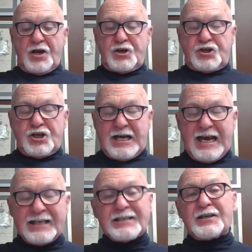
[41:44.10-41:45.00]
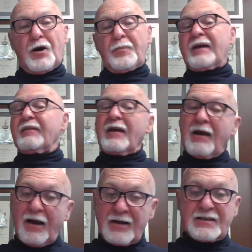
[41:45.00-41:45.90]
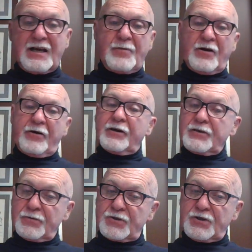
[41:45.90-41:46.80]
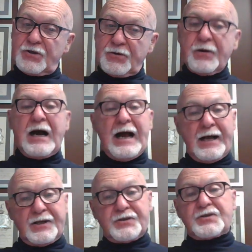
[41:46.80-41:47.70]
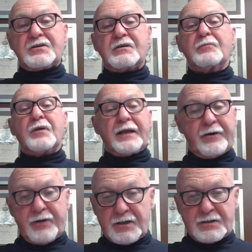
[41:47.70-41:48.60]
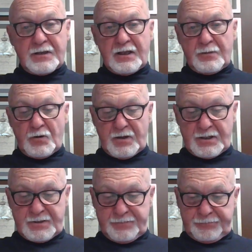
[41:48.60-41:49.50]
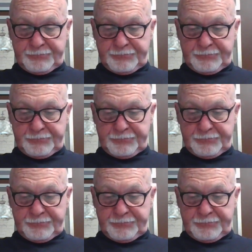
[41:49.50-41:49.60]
she ends up in the same area, don't you know, as Belarius and the boys.